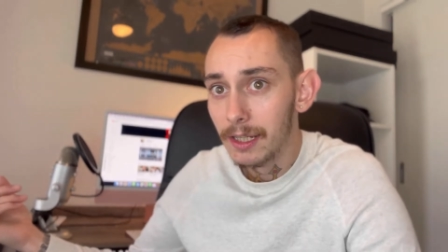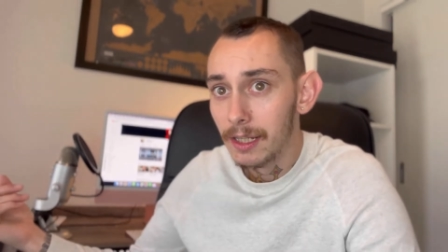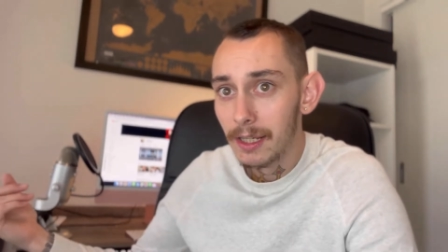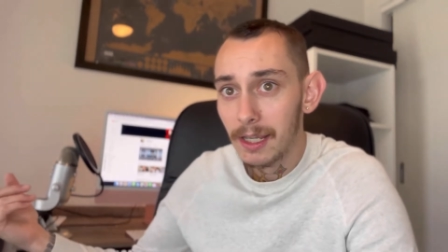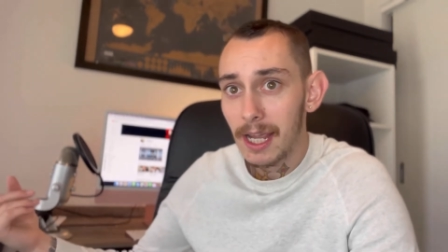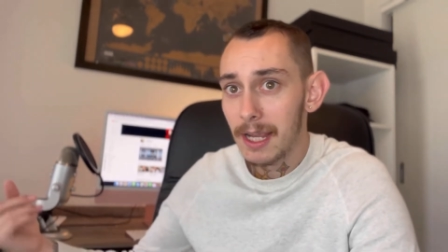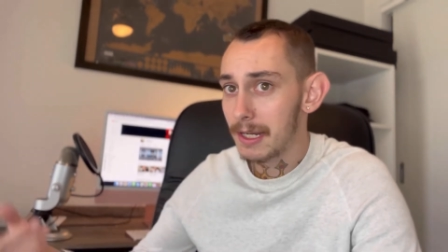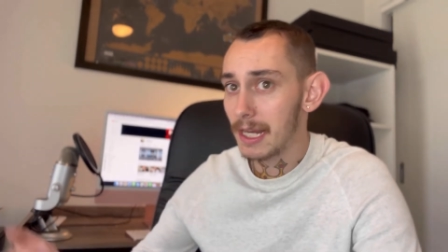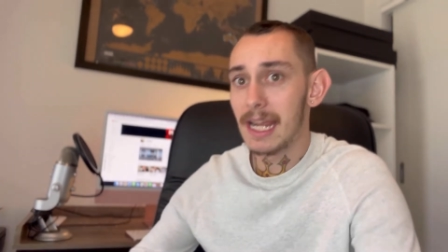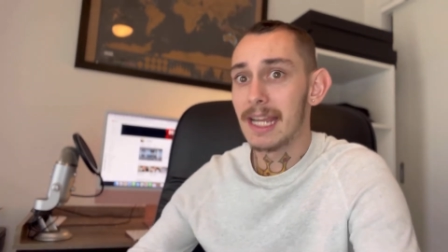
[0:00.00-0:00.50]

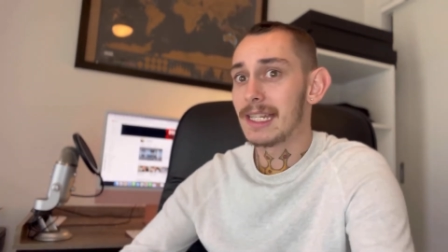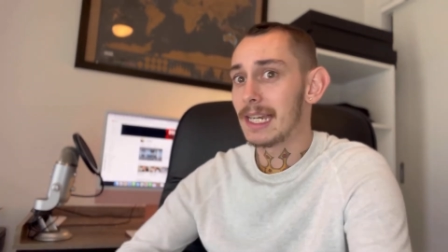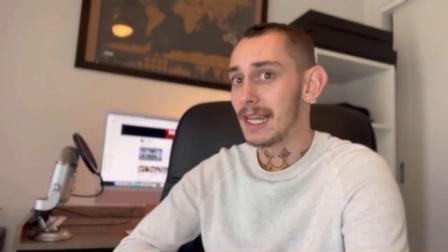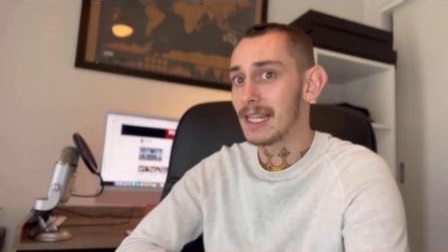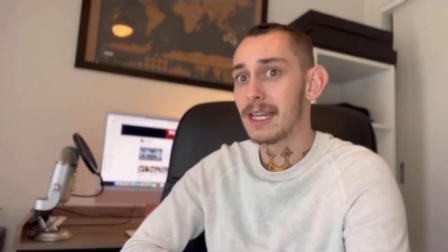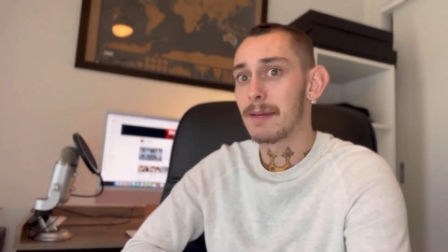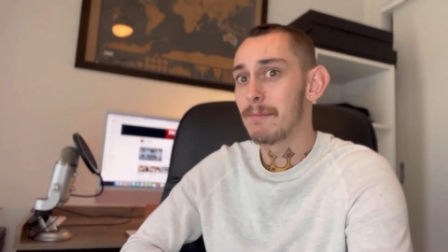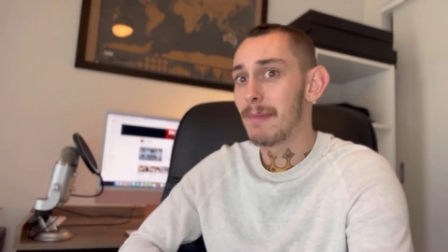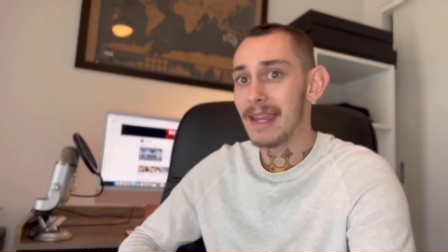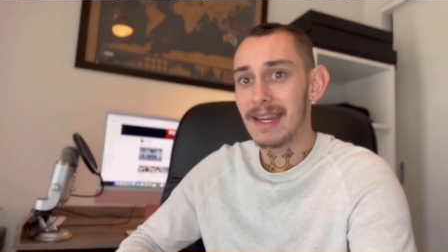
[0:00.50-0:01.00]
It
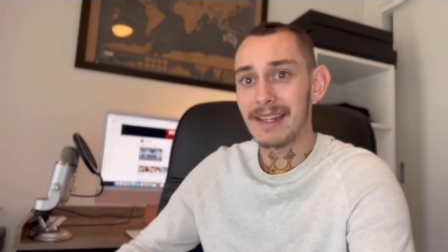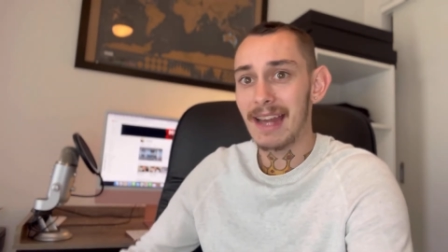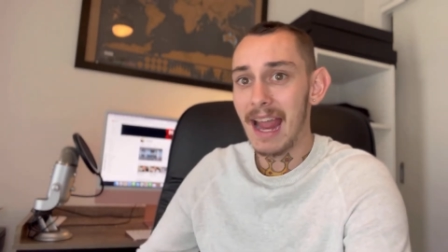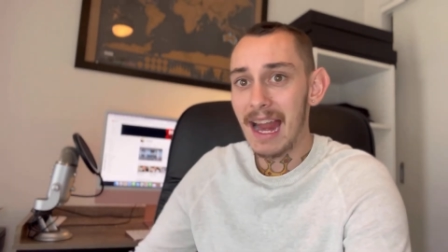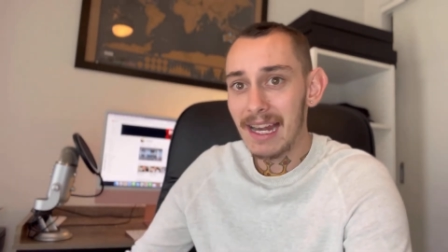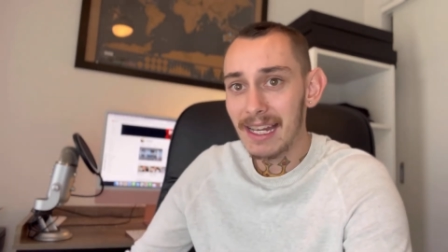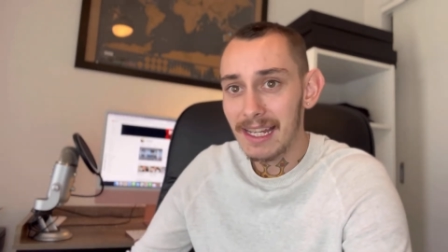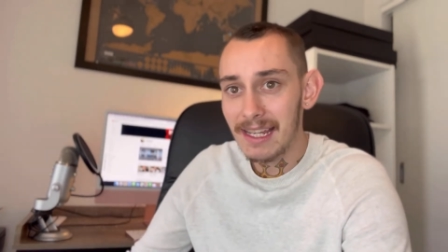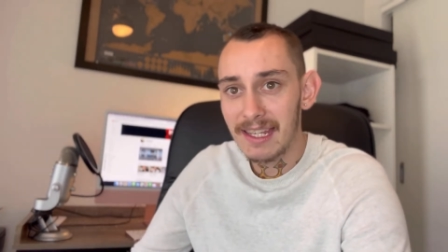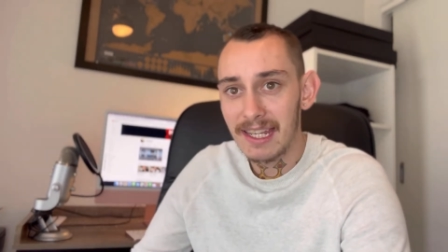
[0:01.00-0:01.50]
doesn't mean
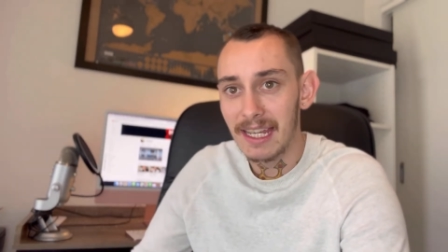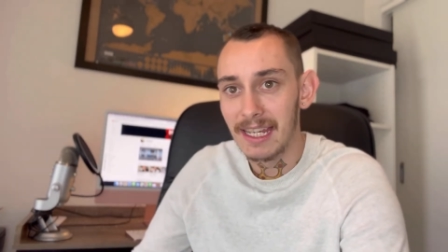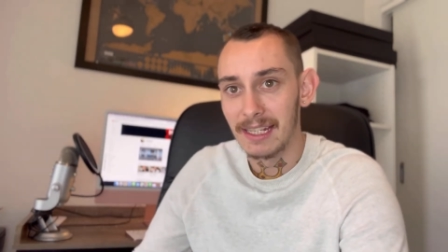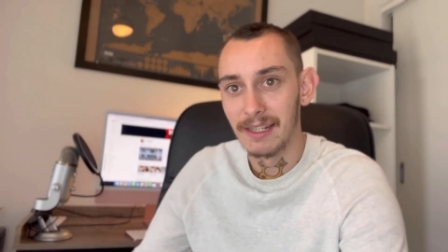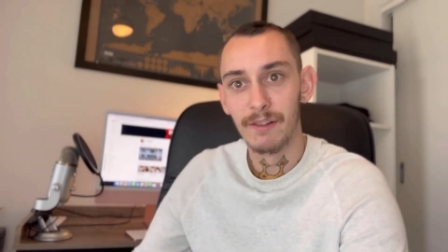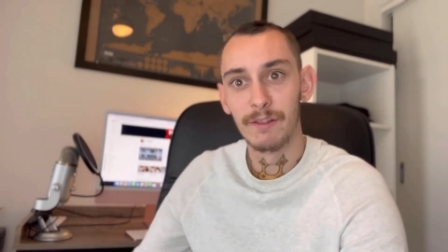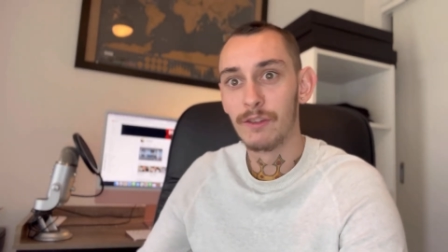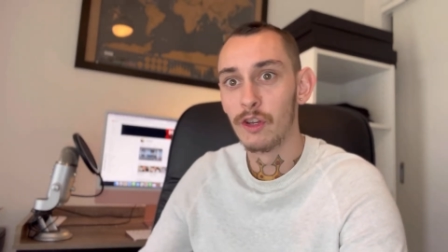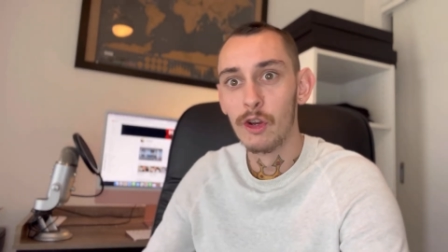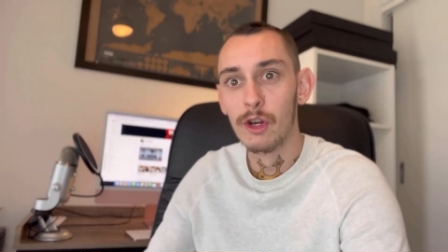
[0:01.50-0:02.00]
anything.
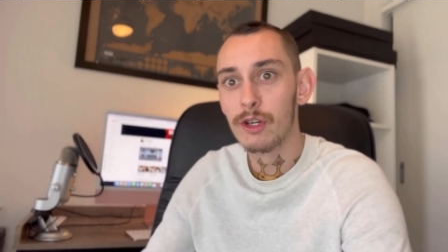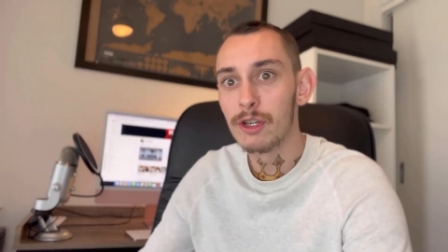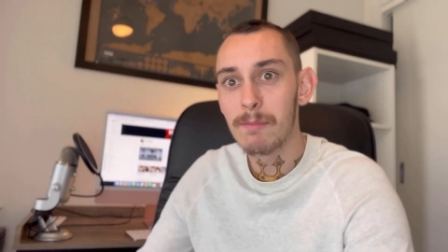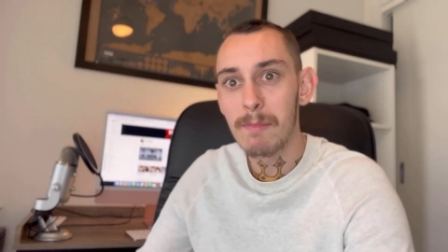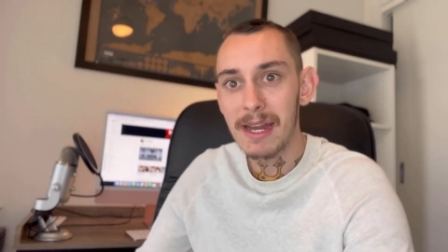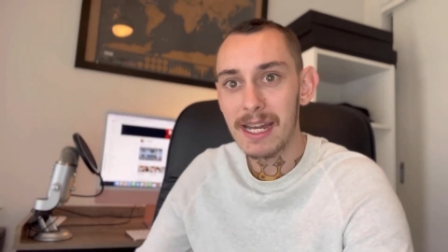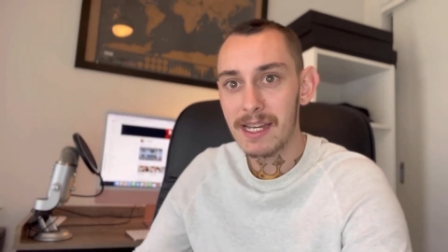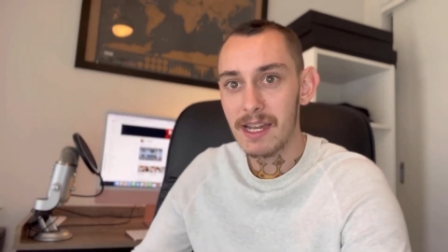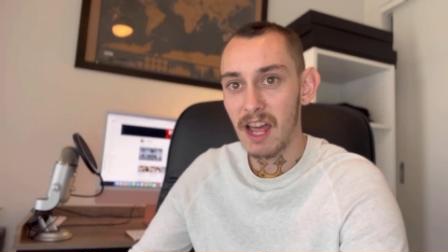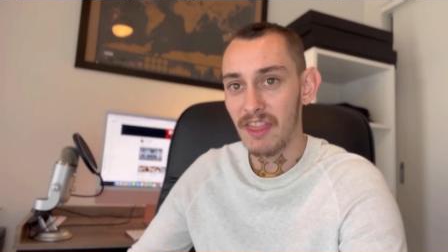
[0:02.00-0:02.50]
Views
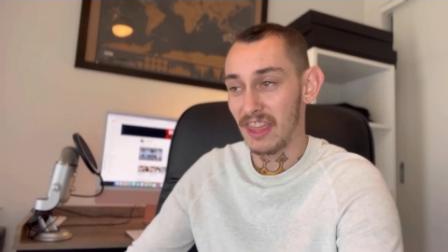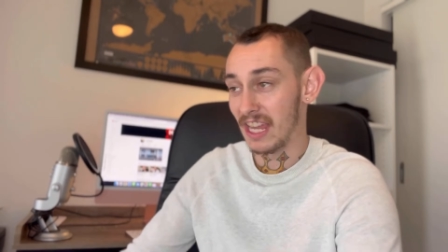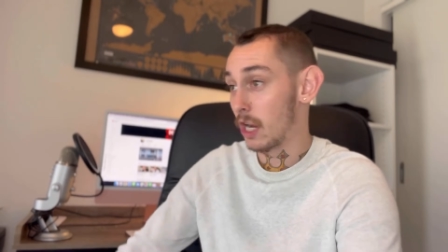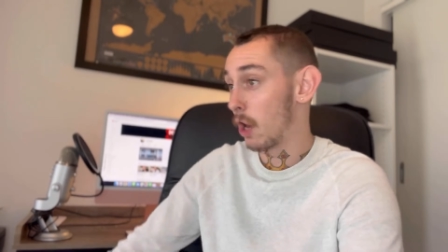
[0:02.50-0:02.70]
mean nothing.